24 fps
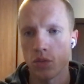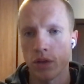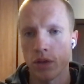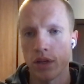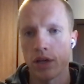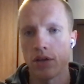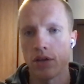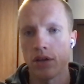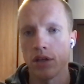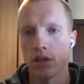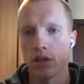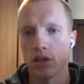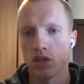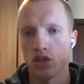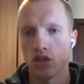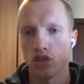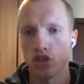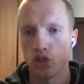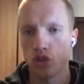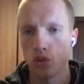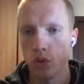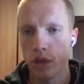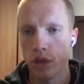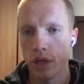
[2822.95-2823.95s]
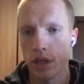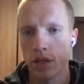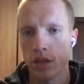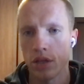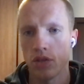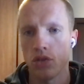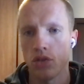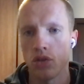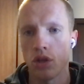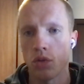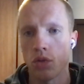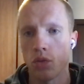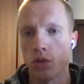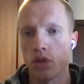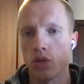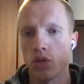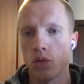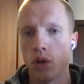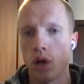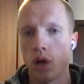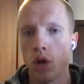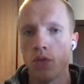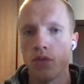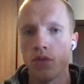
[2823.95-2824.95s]
whether it's shooting, you don't want
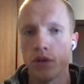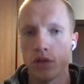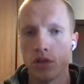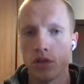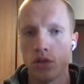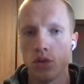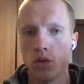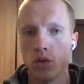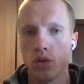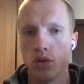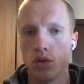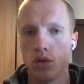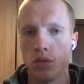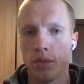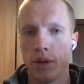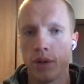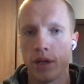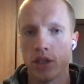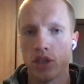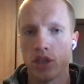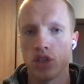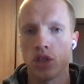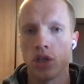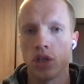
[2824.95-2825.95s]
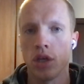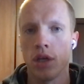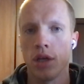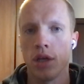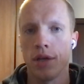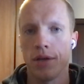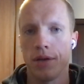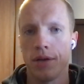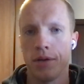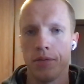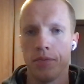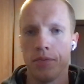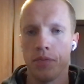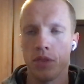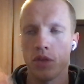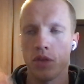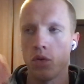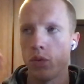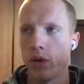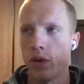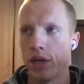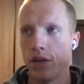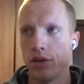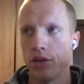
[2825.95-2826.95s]
to overdo too much,
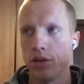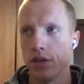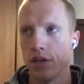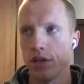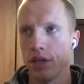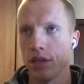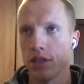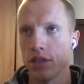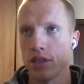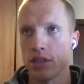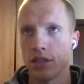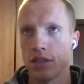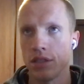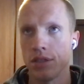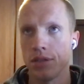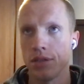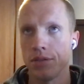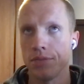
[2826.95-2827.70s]
whether is